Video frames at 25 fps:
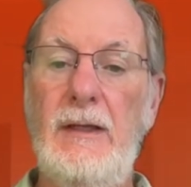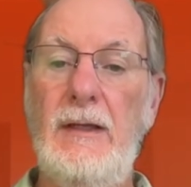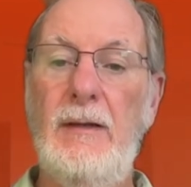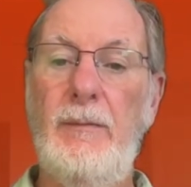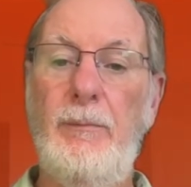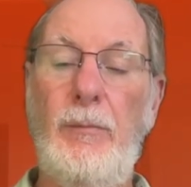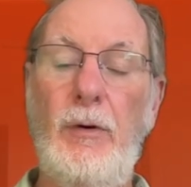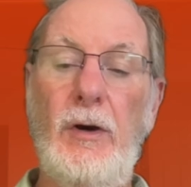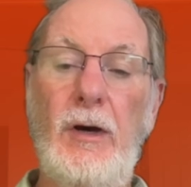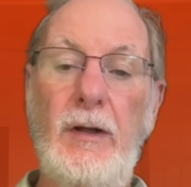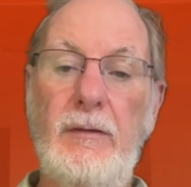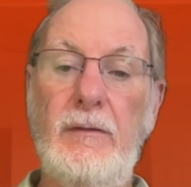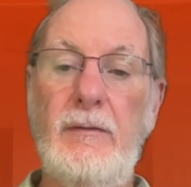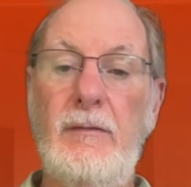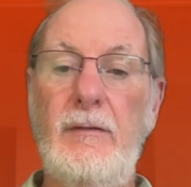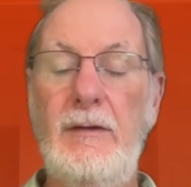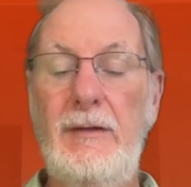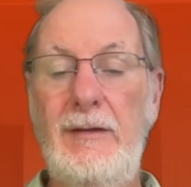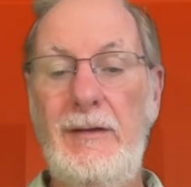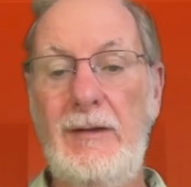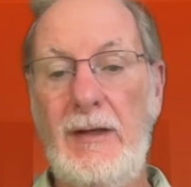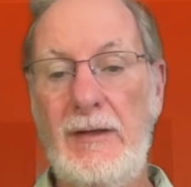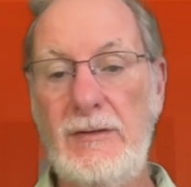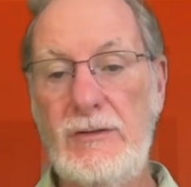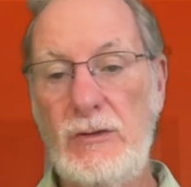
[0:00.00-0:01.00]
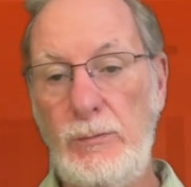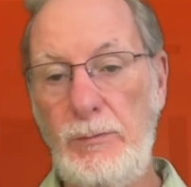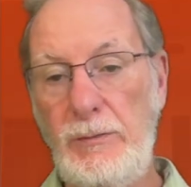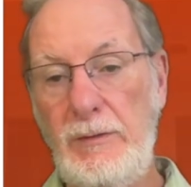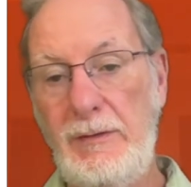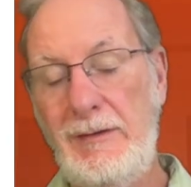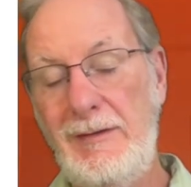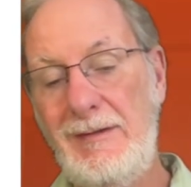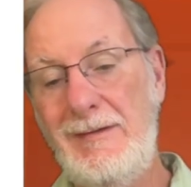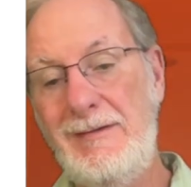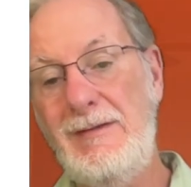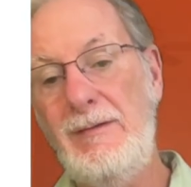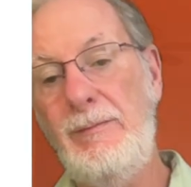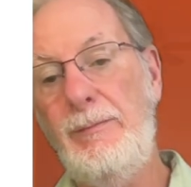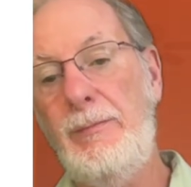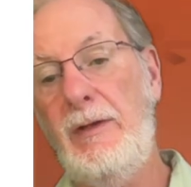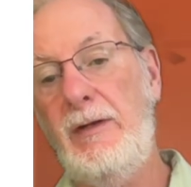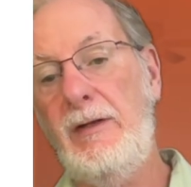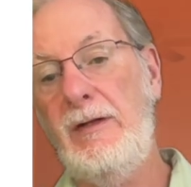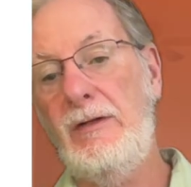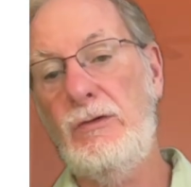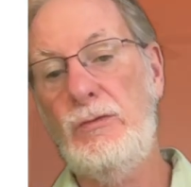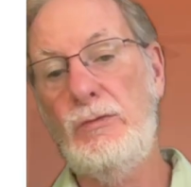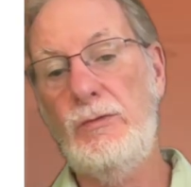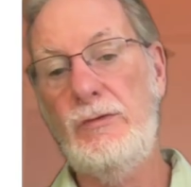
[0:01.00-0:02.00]
but it has to be
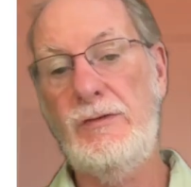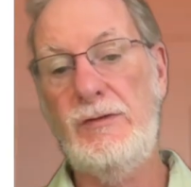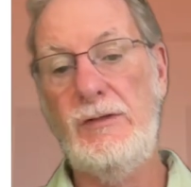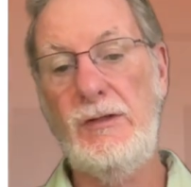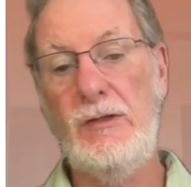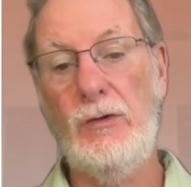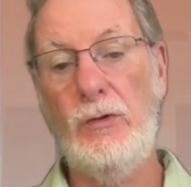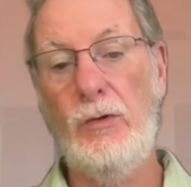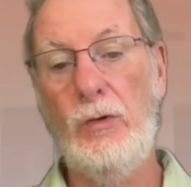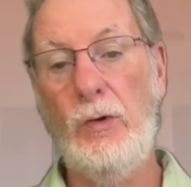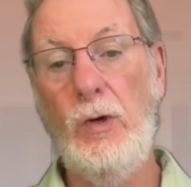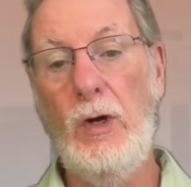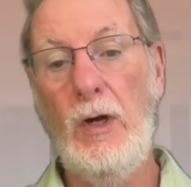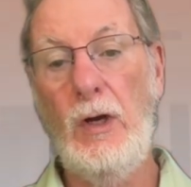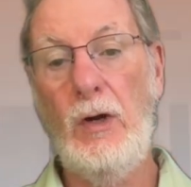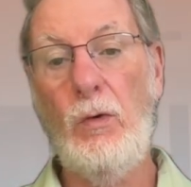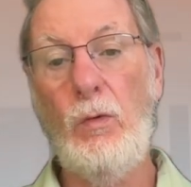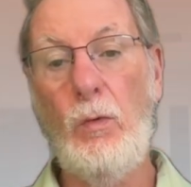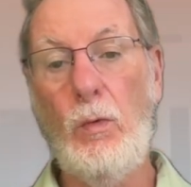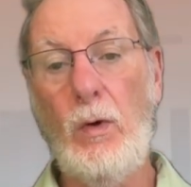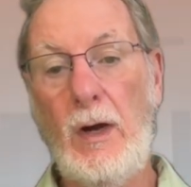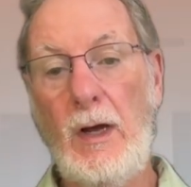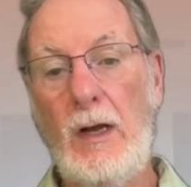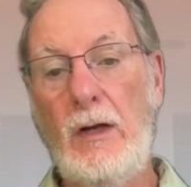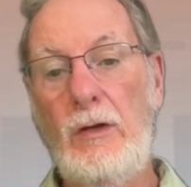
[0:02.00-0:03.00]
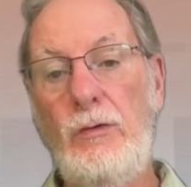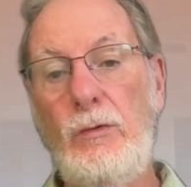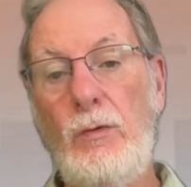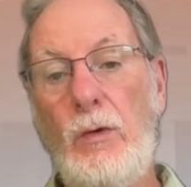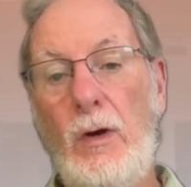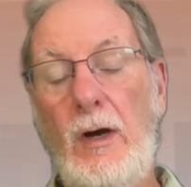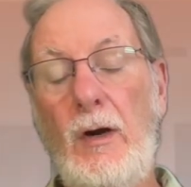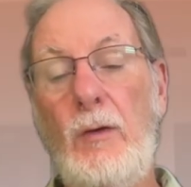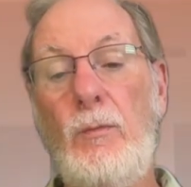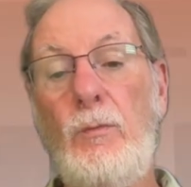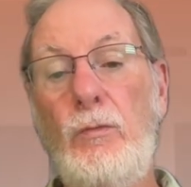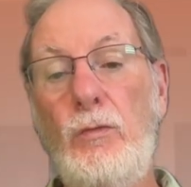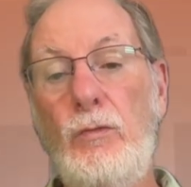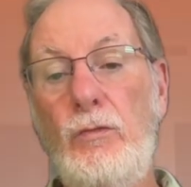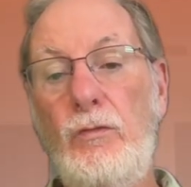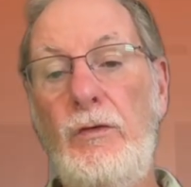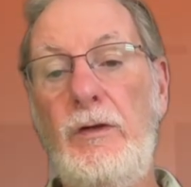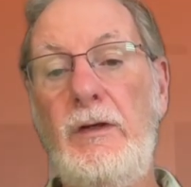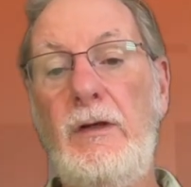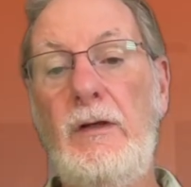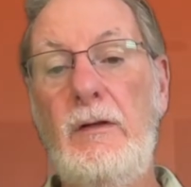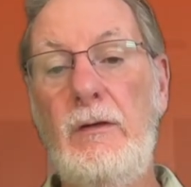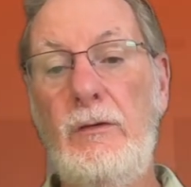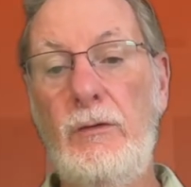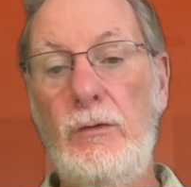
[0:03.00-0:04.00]
dissipated to zero while you are
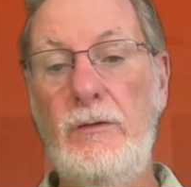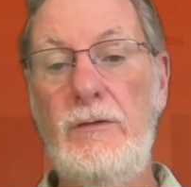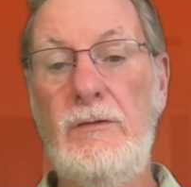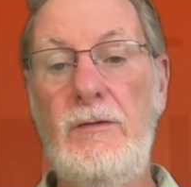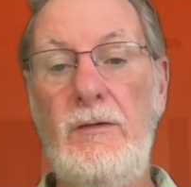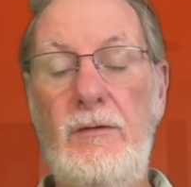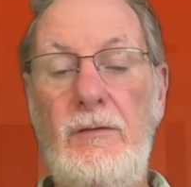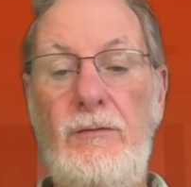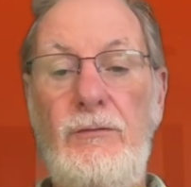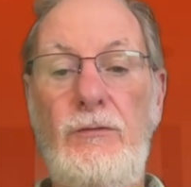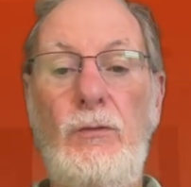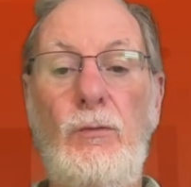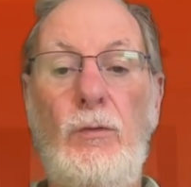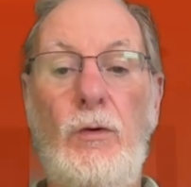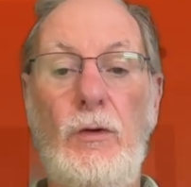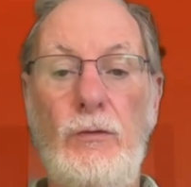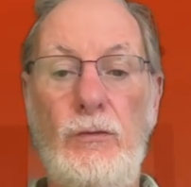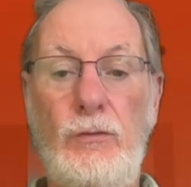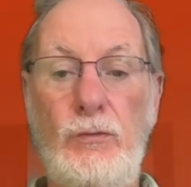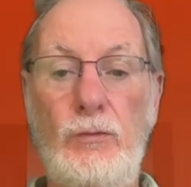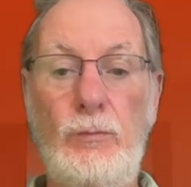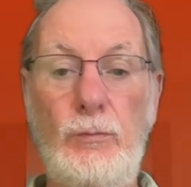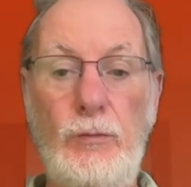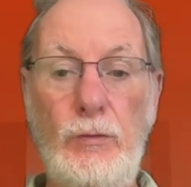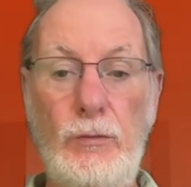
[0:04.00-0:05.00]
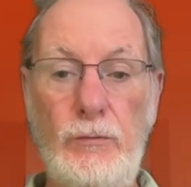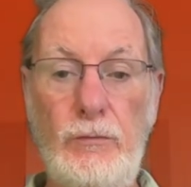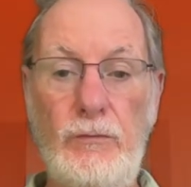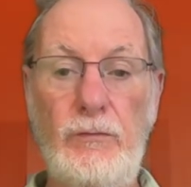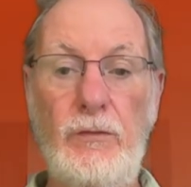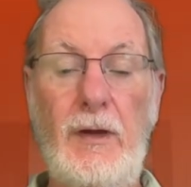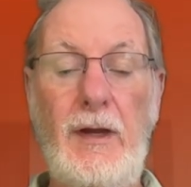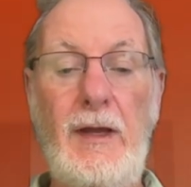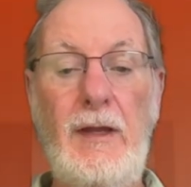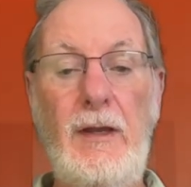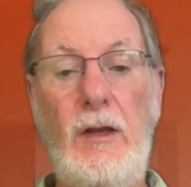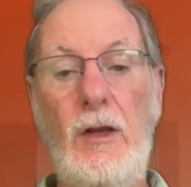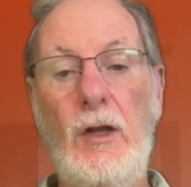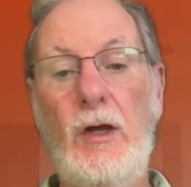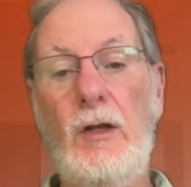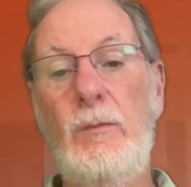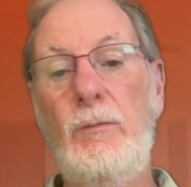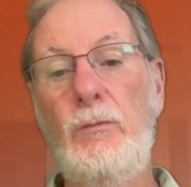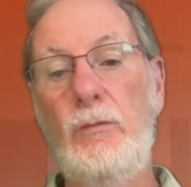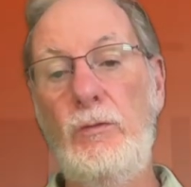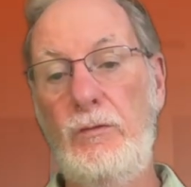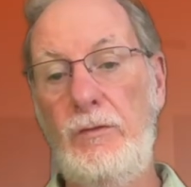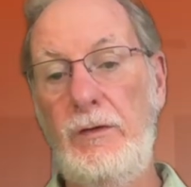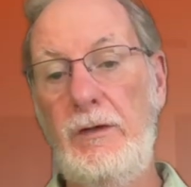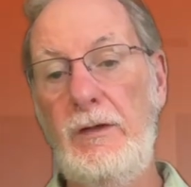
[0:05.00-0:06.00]
moving the teeth you want to move and not
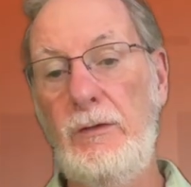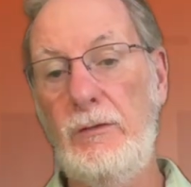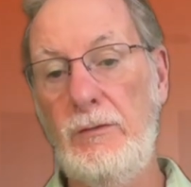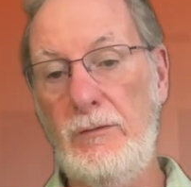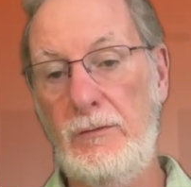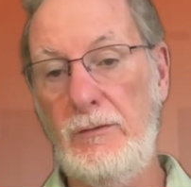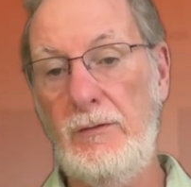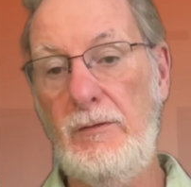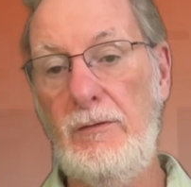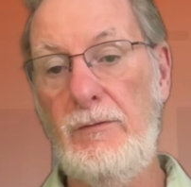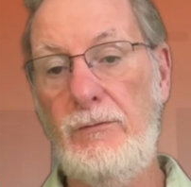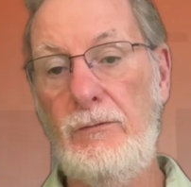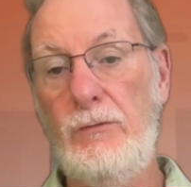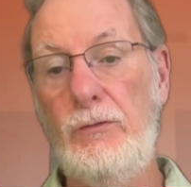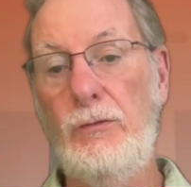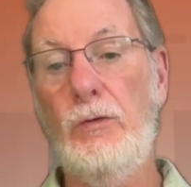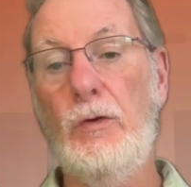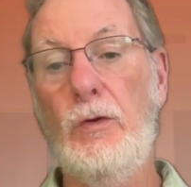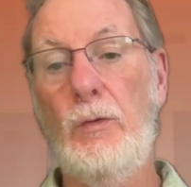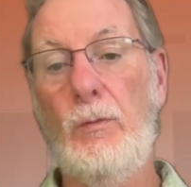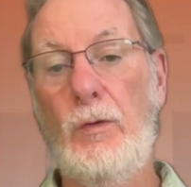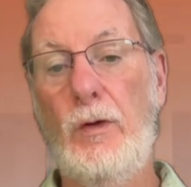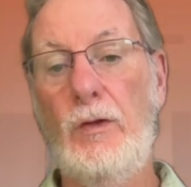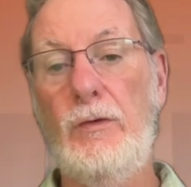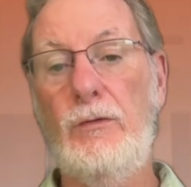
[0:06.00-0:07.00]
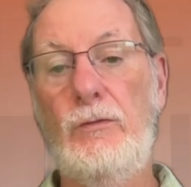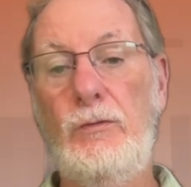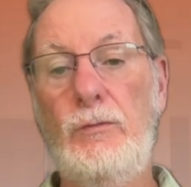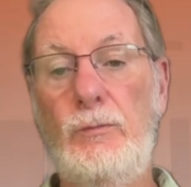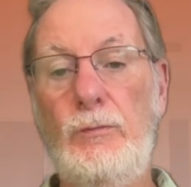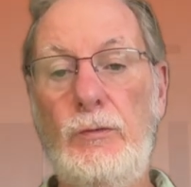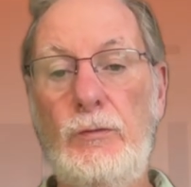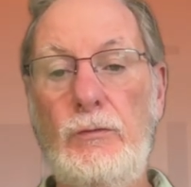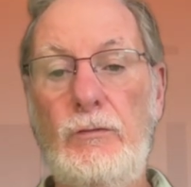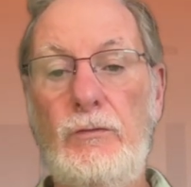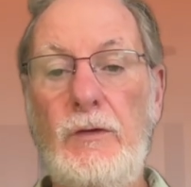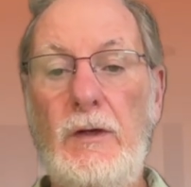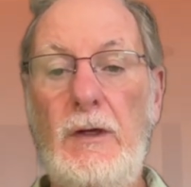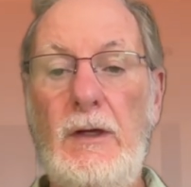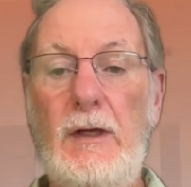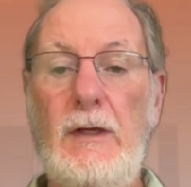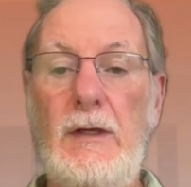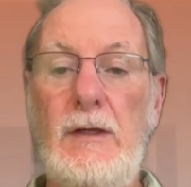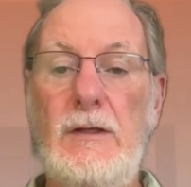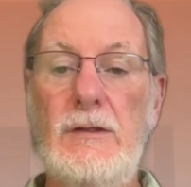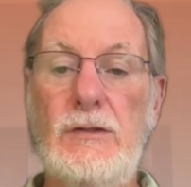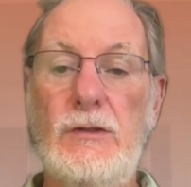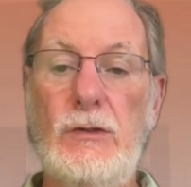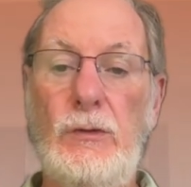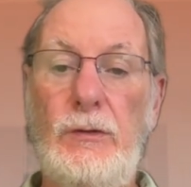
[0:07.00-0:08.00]
moving the teeth you don't want to move.
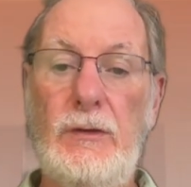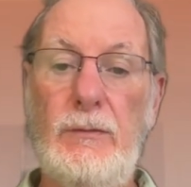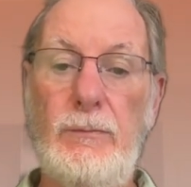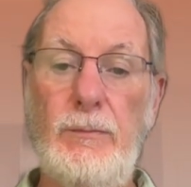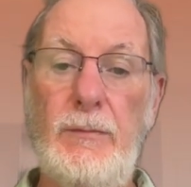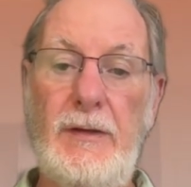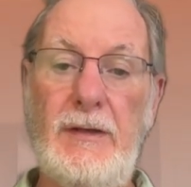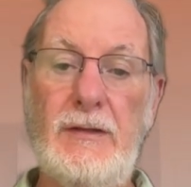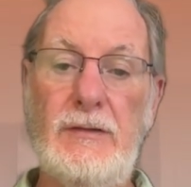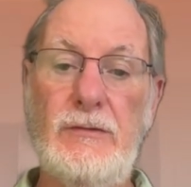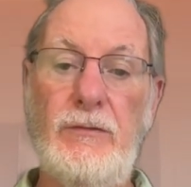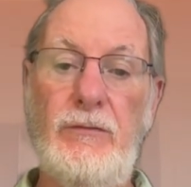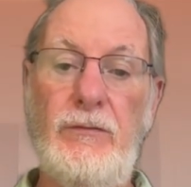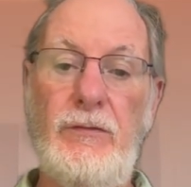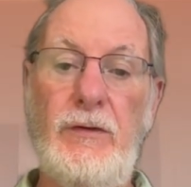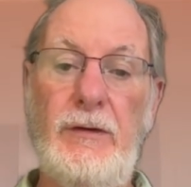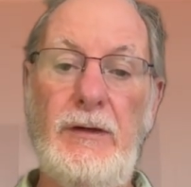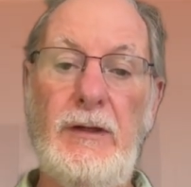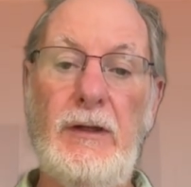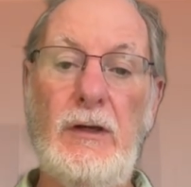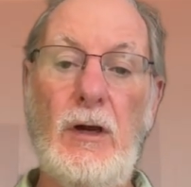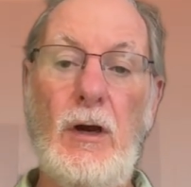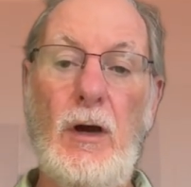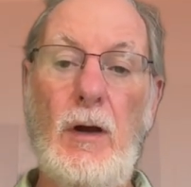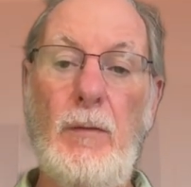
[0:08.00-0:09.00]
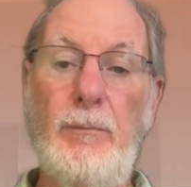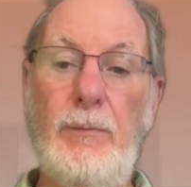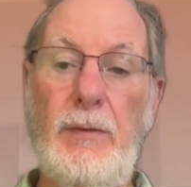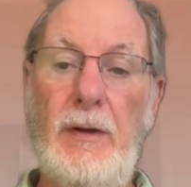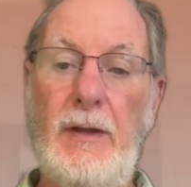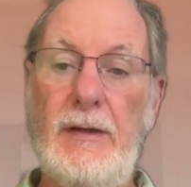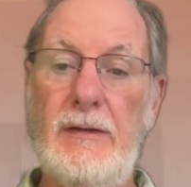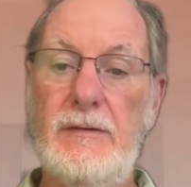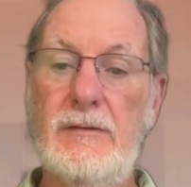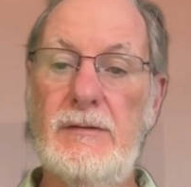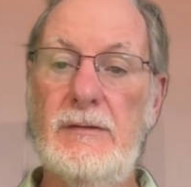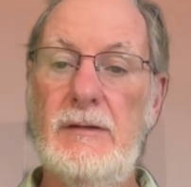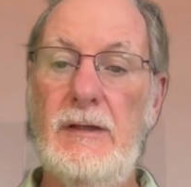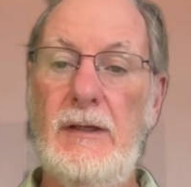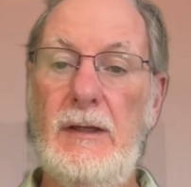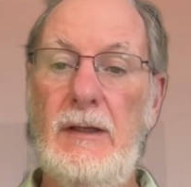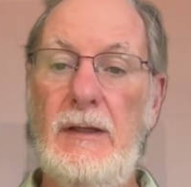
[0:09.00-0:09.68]
So it makes a very complex